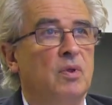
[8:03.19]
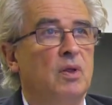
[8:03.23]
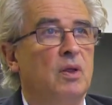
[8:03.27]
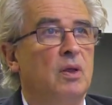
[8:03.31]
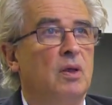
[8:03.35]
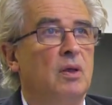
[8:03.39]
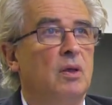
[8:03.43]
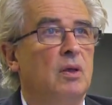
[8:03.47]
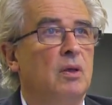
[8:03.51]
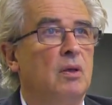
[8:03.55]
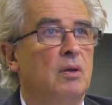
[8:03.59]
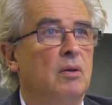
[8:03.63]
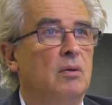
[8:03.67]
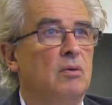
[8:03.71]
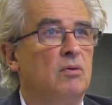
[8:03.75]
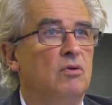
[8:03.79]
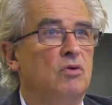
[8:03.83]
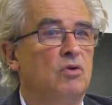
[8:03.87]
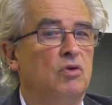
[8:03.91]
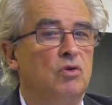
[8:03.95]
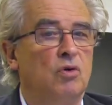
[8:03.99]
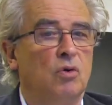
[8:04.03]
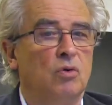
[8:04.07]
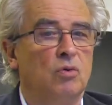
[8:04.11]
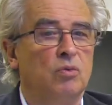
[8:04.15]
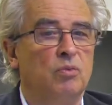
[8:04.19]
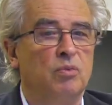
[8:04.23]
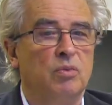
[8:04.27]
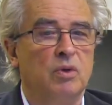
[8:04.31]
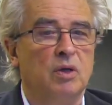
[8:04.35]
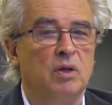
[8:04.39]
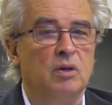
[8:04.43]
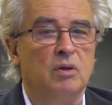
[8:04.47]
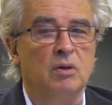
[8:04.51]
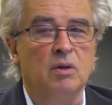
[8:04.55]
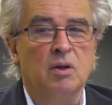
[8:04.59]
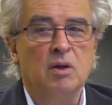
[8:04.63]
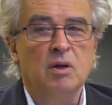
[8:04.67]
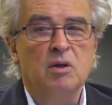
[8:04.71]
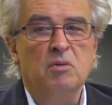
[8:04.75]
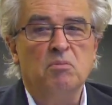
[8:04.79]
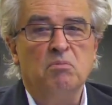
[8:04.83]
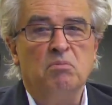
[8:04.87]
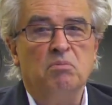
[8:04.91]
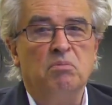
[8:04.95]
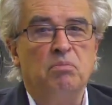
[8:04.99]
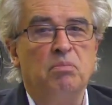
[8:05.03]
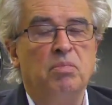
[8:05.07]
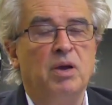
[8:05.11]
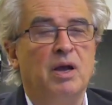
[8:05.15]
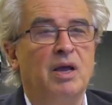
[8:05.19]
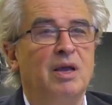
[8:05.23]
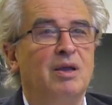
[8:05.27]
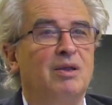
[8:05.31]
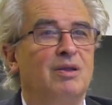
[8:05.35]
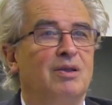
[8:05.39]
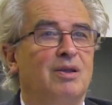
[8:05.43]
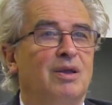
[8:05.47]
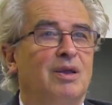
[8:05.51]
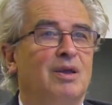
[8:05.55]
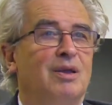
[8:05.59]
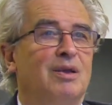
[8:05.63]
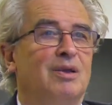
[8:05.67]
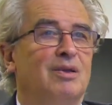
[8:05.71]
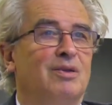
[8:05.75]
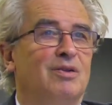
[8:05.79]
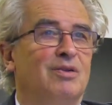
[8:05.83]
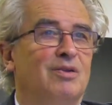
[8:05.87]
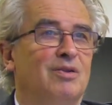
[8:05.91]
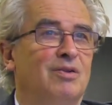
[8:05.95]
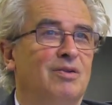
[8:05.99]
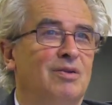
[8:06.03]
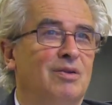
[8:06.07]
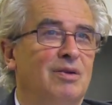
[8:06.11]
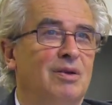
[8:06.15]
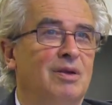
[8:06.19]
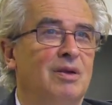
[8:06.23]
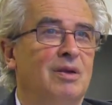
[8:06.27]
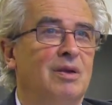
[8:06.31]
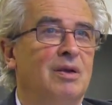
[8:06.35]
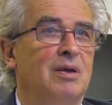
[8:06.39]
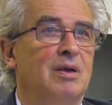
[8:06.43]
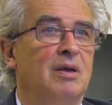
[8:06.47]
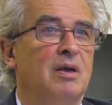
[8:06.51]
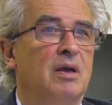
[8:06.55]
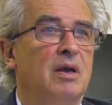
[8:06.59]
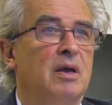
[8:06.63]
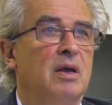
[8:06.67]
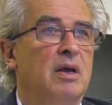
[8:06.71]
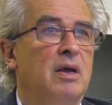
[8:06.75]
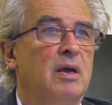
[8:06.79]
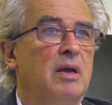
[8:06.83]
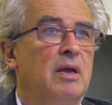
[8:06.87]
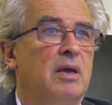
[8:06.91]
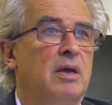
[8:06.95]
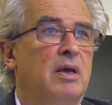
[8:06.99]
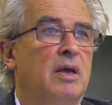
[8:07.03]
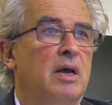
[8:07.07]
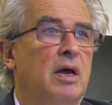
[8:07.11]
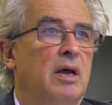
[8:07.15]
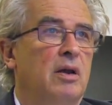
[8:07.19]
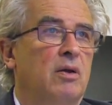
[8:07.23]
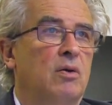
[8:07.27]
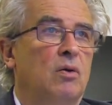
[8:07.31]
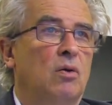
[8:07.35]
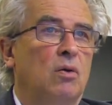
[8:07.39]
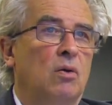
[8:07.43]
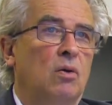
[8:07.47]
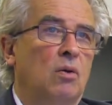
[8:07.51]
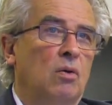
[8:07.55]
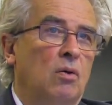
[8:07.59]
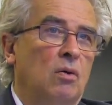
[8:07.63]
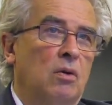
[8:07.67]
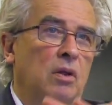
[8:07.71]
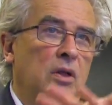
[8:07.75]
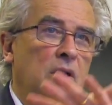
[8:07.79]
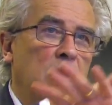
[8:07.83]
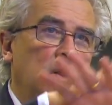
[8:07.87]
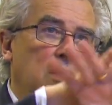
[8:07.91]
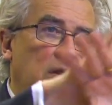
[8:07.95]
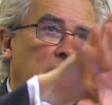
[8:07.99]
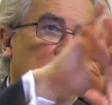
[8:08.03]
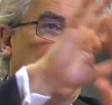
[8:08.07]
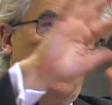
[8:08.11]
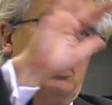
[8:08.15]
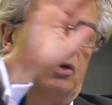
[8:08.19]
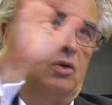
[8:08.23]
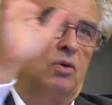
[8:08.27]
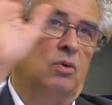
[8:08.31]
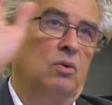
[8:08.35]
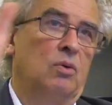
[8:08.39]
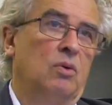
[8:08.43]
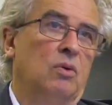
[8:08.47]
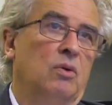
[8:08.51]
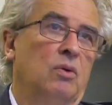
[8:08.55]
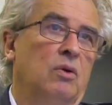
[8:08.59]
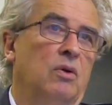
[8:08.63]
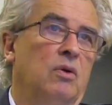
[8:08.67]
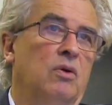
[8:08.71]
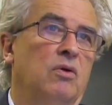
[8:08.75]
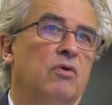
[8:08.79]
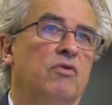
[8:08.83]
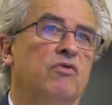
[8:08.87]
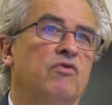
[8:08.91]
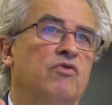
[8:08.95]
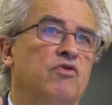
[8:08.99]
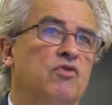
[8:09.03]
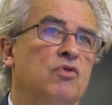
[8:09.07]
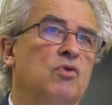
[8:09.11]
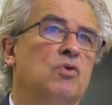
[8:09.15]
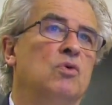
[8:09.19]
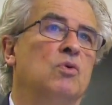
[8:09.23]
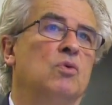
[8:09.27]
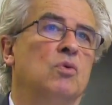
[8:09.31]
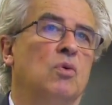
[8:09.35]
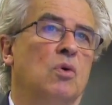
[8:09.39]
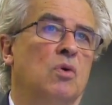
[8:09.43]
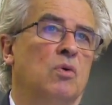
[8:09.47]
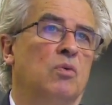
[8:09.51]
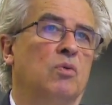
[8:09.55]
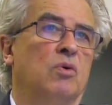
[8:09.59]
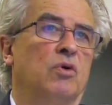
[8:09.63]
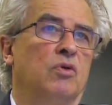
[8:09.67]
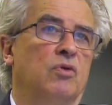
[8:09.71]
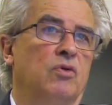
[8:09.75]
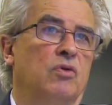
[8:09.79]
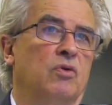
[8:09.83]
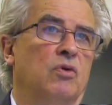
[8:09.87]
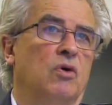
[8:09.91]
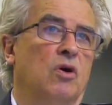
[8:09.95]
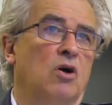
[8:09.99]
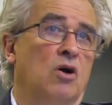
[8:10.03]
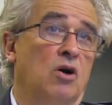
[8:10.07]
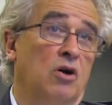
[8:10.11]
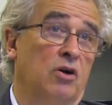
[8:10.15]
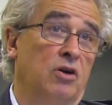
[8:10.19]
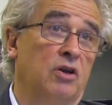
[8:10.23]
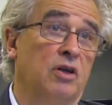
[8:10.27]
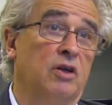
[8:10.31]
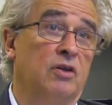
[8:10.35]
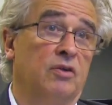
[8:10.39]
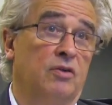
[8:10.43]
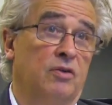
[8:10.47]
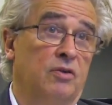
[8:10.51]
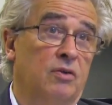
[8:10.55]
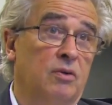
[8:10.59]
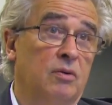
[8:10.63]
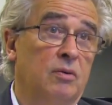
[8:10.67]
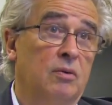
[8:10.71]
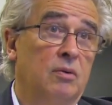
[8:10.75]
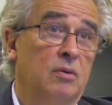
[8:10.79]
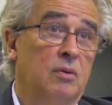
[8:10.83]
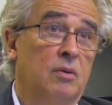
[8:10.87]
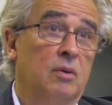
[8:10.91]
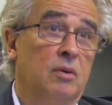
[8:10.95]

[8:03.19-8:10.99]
He showed me paintings. He had a whole intellectual view of what art is.